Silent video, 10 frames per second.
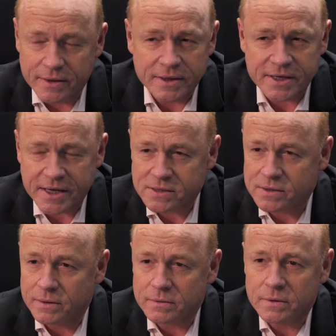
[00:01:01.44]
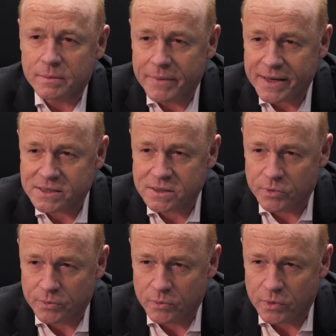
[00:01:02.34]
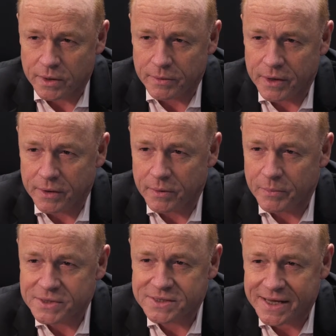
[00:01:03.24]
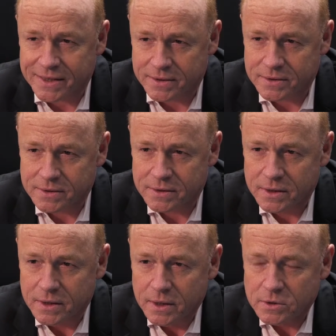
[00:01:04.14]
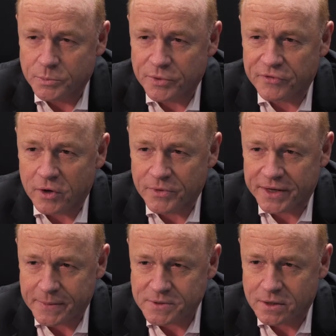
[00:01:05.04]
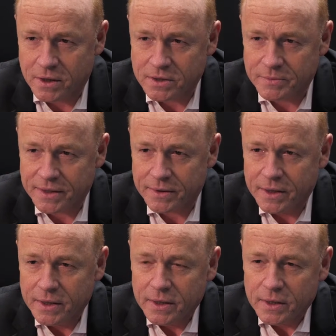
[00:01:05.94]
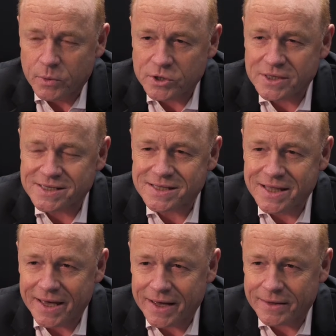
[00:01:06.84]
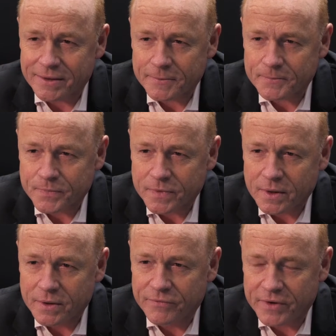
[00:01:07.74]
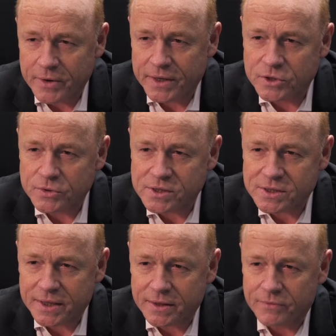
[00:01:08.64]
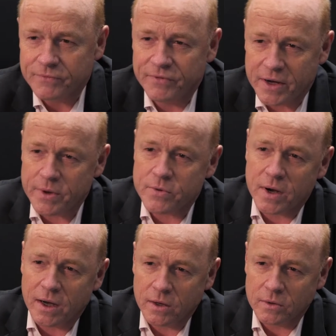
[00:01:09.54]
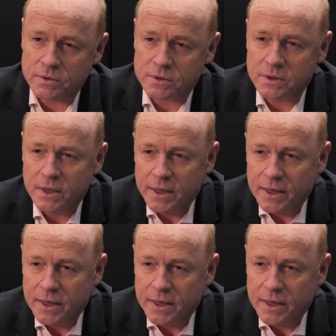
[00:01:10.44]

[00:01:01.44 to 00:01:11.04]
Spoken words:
and it takes a maximum second to perform the capsulotomy, which is then very interesting, very round,